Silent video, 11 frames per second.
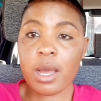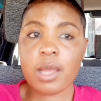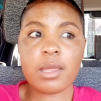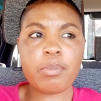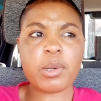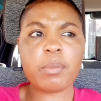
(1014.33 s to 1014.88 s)

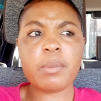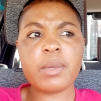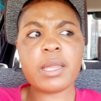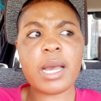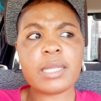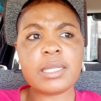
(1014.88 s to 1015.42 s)
The problem
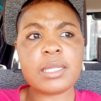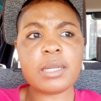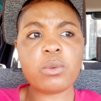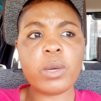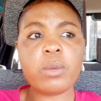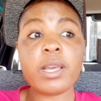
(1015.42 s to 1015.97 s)
with us is that
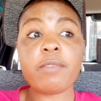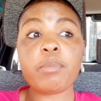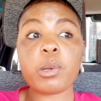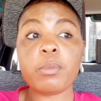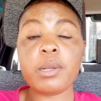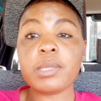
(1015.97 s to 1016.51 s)
when we have
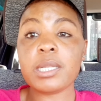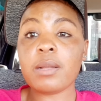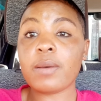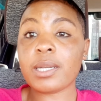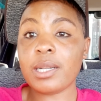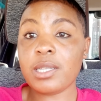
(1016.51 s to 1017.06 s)
problems in
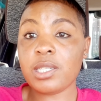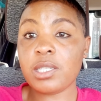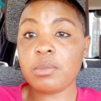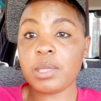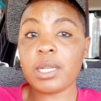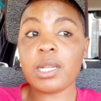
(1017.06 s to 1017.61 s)
our
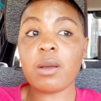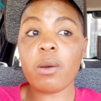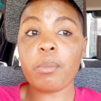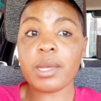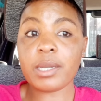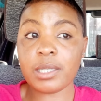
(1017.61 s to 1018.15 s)
relationships and in our
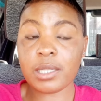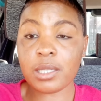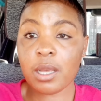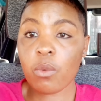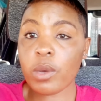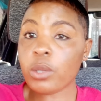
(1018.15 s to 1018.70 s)
marriages,
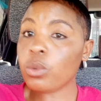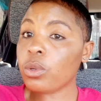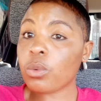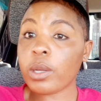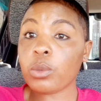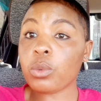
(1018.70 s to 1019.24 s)
we do
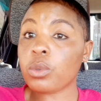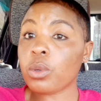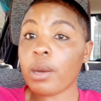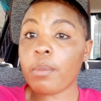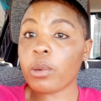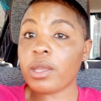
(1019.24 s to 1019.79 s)
not want to talk
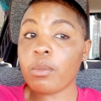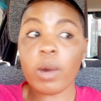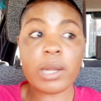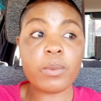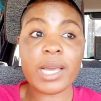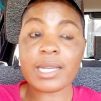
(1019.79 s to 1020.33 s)
about them
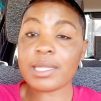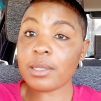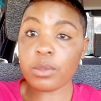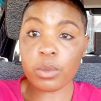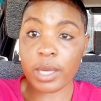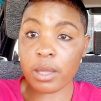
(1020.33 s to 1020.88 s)
while we are still
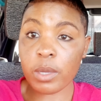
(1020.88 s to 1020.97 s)
together.